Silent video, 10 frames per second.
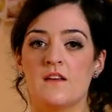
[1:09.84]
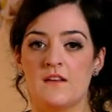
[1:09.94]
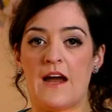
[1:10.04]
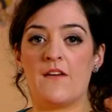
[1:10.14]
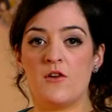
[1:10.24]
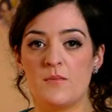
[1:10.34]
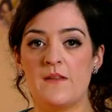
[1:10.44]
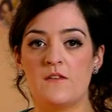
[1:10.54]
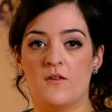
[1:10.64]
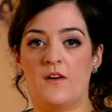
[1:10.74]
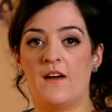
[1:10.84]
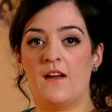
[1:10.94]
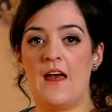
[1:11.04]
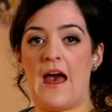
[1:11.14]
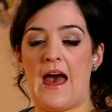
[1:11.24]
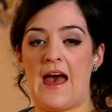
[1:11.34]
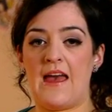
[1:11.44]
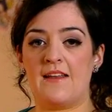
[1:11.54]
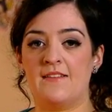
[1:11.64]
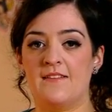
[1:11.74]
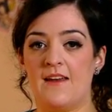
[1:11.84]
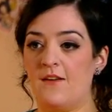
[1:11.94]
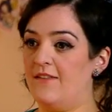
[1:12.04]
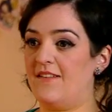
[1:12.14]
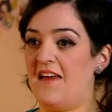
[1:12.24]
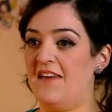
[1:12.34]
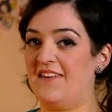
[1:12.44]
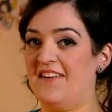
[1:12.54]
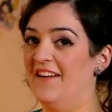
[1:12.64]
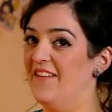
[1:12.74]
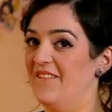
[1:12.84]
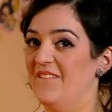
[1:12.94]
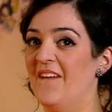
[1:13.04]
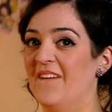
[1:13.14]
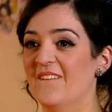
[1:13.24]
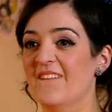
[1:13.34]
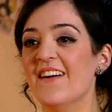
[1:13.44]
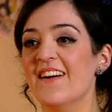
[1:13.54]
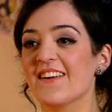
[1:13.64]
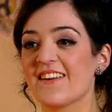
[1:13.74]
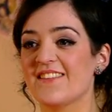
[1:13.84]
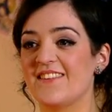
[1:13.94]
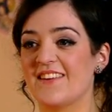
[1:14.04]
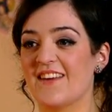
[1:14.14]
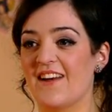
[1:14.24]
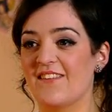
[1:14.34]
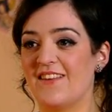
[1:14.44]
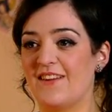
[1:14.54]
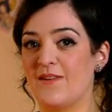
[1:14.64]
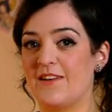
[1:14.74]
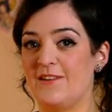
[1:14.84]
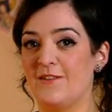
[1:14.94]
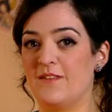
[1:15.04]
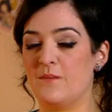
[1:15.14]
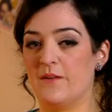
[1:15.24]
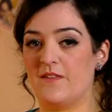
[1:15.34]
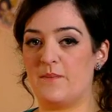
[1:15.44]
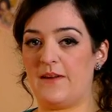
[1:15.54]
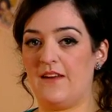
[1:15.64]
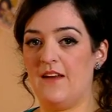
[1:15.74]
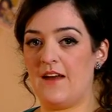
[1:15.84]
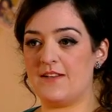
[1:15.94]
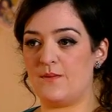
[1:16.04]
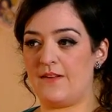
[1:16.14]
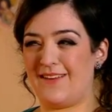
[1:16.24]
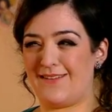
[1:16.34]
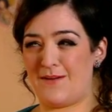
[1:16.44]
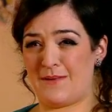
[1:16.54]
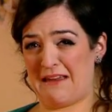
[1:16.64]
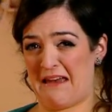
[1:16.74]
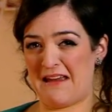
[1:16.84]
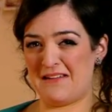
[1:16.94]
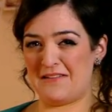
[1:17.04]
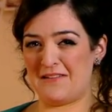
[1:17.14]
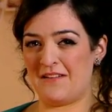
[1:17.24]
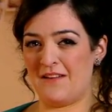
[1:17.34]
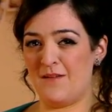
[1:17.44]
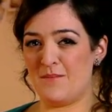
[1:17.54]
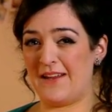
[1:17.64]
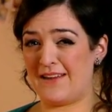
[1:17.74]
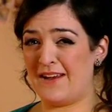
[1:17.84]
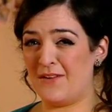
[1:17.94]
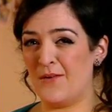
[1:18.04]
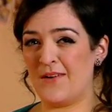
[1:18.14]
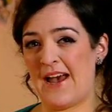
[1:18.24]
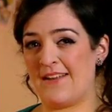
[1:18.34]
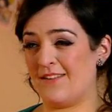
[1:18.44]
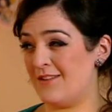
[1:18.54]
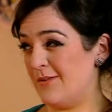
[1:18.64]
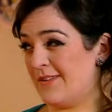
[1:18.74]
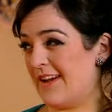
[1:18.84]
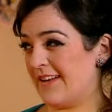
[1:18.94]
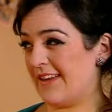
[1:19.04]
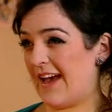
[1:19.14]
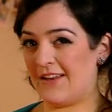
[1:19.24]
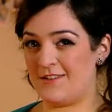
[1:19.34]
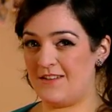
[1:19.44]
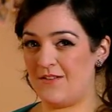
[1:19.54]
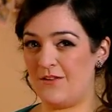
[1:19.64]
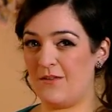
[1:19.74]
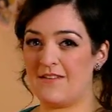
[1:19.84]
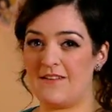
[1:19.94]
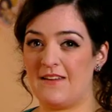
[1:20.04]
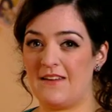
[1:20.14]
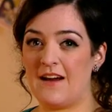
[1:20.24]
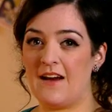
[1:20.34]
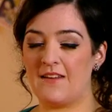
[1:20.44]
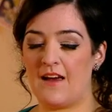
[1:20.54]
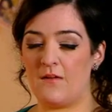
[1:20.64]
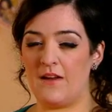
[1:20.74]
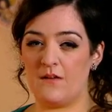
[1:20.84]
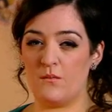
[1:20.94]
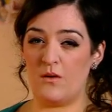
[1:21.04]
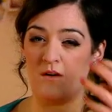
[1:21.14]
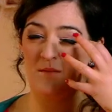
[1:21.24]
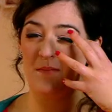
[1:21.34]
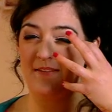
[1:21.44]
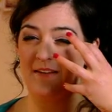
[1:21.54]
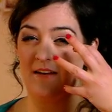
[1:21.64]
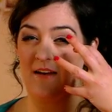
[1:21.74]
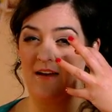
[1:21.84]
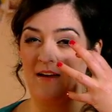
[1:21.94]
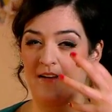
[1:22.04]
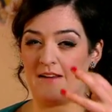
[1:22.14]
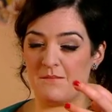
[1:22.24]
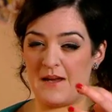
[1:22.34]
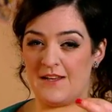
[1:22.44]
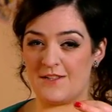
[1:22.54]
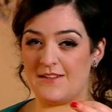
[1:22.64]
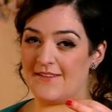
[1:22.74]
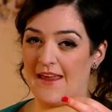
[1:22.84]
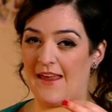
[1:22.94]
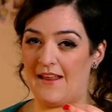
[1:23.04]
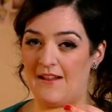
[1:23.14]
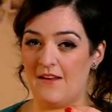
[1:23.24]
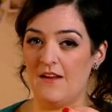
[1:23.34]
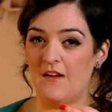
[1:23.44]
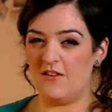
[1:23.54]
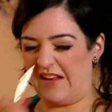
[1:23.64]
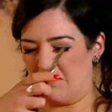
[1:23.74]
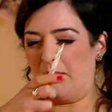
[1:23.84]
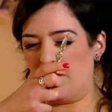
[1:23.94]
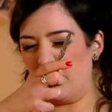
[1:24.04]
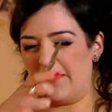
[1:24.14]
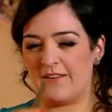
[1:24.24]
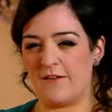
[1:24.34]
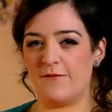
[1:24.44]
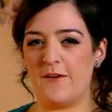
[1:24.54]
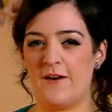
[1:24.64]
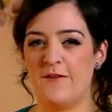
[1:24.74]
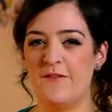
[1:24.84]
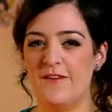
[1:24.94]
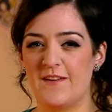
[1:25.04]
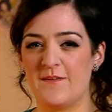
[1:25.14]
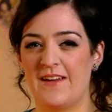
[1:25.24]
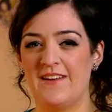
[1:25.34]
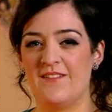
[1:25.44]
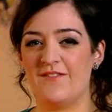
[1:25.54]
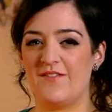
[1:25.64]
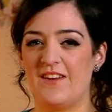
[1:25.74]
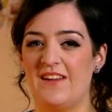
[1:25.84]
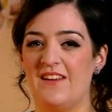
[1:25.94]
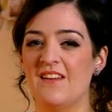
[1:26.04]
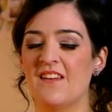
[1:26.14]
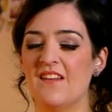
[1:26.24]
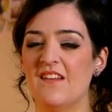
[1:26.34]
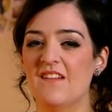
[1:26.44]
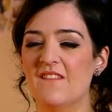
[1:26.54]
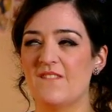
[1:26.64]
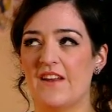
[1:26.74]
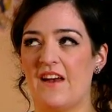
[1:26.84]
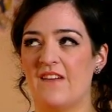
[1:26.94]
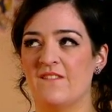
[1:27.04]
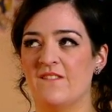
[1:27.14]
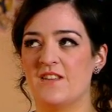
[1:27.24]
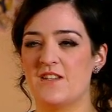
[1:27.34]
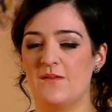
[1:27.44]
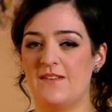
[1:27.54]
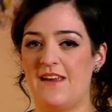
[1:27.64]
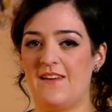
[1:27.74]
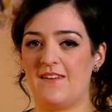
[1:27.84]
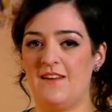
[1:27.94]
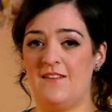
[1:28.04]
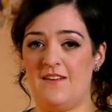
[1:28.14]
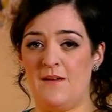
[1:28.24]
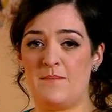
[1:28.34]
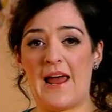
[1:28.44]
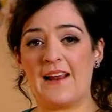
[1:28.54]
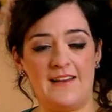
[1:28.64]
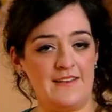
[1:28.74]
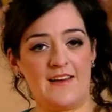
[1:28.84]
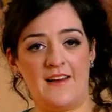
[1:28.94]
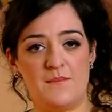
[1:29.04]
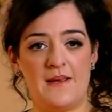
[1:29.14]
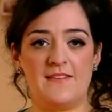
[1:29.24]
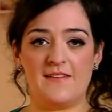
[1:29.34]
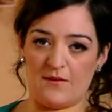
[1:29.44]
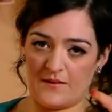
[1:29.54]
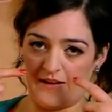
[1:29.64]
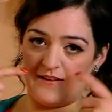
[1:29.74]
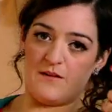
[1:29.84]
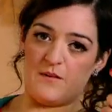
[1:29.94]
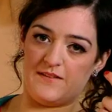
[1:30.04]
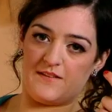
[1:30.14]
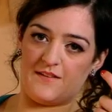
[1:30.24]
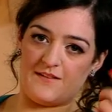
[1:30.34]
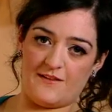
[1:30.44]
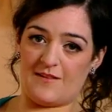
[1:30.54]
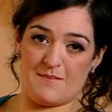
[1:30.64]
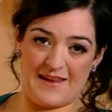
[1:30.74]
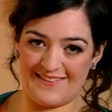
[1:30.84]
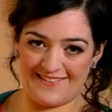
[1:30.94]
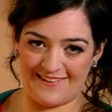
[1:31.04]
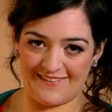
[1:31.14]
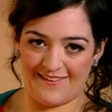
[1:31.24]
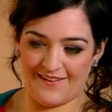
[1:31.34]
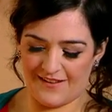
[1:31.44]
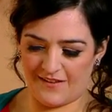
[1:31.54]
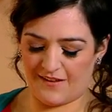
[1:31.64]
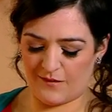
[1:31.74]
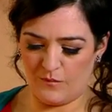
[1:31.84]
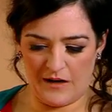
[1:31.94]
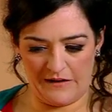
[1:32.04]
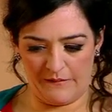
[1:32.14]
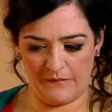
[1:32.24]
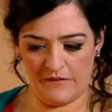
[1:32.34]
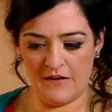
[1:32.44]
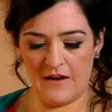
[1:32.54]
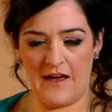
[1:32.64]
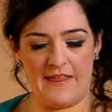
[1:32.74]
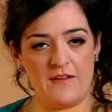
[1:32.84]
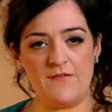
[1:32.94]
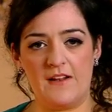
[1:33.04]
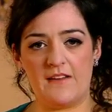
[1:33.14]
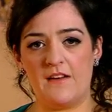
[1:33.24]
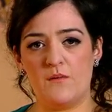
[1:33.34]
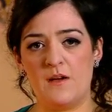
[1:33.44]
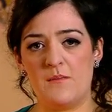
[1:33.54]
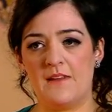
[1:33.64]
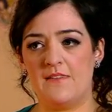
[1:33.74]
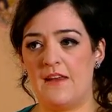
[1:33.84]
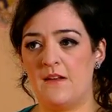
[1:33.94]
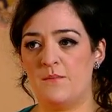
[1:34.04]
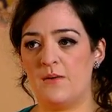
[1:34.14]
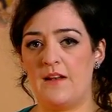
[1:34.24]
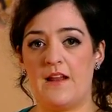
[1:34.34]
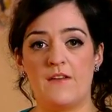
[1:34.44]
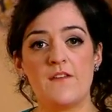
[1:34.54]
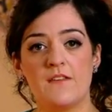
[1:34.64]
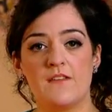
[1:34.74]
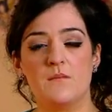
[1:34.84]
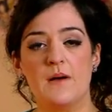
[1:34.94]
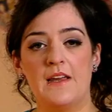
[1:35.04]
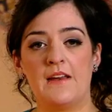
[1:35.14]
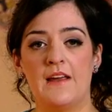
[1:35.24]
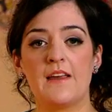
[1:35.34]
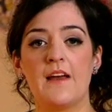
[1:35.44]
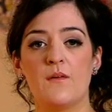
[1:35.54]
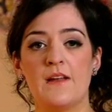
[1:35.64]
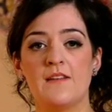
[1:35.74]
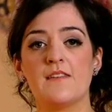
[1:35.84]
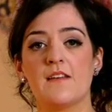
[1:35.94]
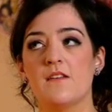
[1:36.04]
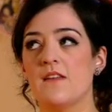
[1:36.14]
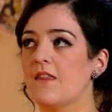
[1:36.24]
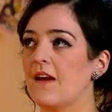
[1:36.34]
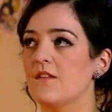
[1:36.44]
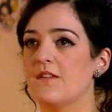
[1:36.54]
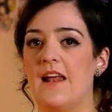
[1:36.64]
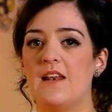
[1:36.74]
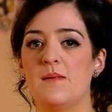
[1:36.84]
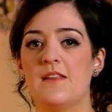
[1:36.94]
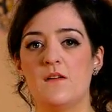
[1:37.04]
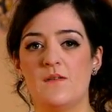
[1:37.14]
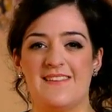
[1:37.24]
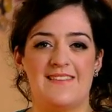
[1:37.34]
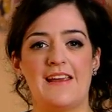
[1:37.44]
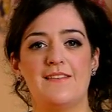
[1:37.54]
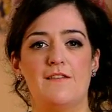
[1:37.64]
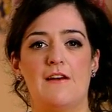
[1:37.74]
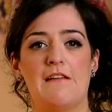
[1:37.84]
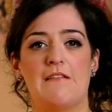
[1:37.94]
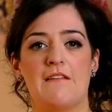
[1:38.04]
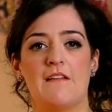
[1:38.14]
Karen opened the door and I was like, whoa, because I was like, what are you supposed to be? And she was like, I'm a cat. But like, I know cats, and she was not a cat. She definitely wasn't like a yard cat with like one missing eye and like a mangy tail, just like burrowing in her fur for some kind of flea. But she was like in a black leotard, basically with like little whiskers. She was amazing. And I was like, wow. And then I felt kind of weird because I had put a lot of effort into mine. I was like, thanks for telling me that it was a sexy dress.